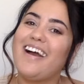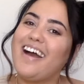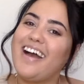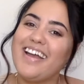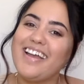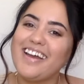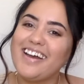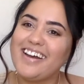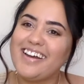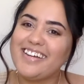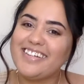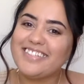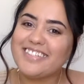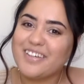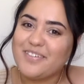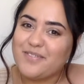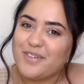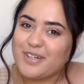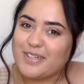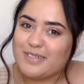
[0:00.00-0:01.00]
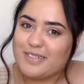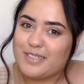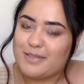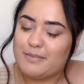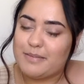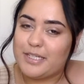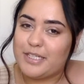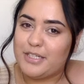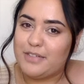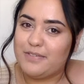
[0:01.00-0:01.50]
Hi guys, and welcome to
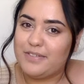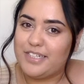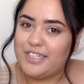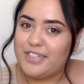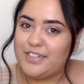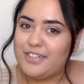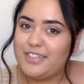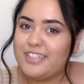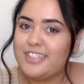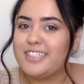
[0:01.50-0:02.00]
my new video.